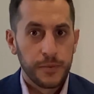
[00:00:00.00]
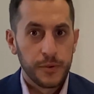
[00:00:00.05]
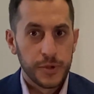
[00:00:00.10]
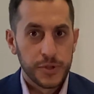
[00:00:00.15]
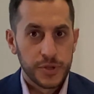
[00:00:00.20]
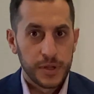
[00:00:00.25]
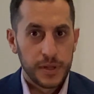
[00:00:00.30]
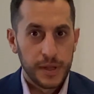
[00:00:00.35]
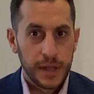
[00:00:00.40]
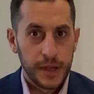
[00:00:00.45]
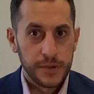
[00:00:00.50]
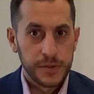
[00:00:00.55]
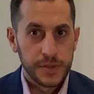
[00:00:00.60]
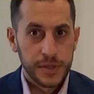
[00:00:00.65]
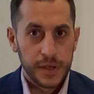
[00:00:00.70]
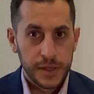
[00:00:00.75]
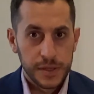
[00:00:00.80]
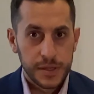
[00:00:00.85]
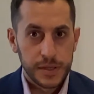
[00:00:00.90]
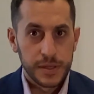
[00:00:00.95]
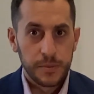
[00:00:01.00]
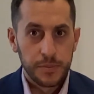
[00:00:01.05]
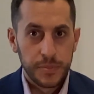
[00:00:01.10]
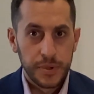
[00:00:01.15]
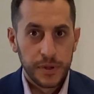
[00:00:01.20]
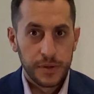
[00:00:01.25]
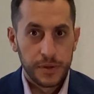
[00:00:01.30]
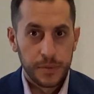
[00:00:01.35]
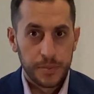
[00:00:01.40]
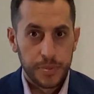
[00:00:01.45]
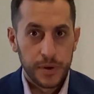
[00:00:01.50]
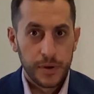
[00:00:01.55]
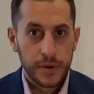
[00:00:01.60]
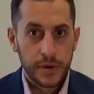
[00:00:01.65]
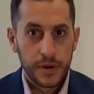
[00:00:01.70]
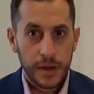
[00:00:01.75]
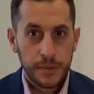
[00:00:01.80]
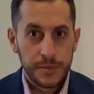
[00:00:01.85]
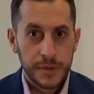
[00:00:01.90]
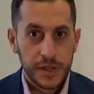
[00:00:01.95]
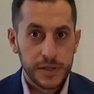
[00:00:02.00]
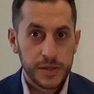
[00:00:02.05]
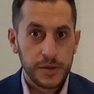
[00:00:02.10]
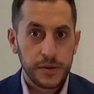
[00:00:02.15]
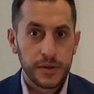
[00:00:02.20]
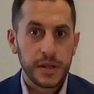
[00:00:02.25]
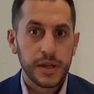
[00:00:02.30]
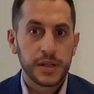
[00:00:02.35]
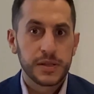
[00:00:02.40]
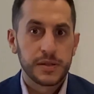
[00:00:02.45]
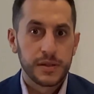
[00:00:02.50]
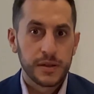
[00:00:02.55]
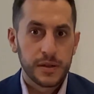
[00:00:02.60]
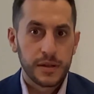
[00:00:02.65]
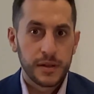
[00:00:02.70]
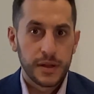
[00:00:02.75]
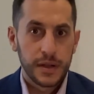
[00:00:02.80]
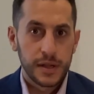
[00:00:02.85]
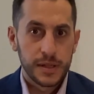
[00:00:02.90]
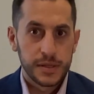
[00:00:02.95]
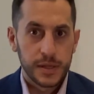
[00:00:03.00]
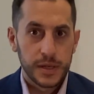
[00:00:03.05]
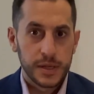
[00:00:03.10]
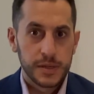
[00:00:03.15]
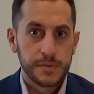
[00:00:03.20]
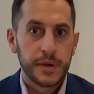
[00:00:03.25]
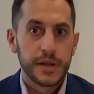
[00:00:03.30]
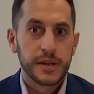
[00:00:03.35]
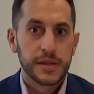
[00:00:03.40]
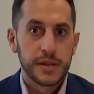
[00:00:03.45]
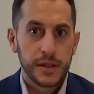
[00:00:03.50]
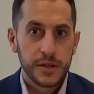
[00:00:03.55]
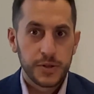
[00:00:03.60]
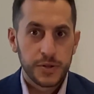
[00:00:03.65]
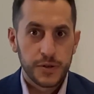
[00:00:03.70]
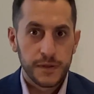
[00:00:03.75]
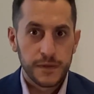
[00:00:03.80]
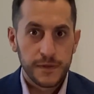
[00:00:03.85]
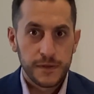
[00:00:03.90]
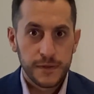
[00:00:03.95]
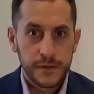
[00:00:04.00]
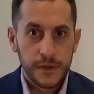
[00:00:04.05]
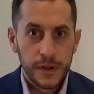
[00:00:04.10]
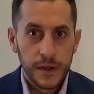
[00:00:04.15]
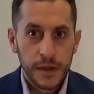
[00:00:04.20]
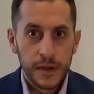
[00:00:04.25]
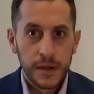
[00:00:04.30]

which allows us to build a program that's unique to the client's expectations,